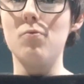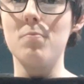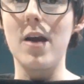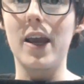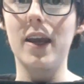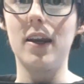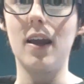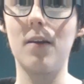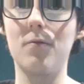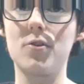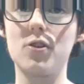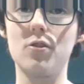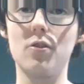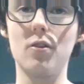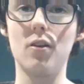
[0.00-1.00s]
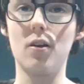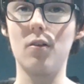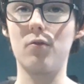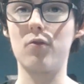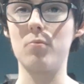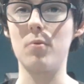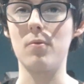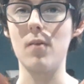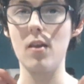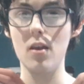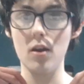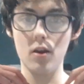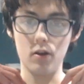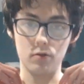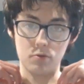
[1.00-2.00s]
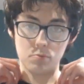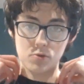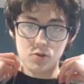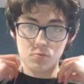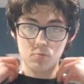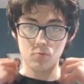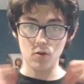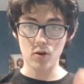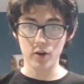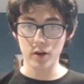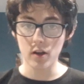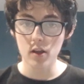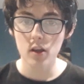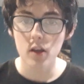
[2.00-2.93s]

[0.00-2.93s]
Megadeth shirt from someone.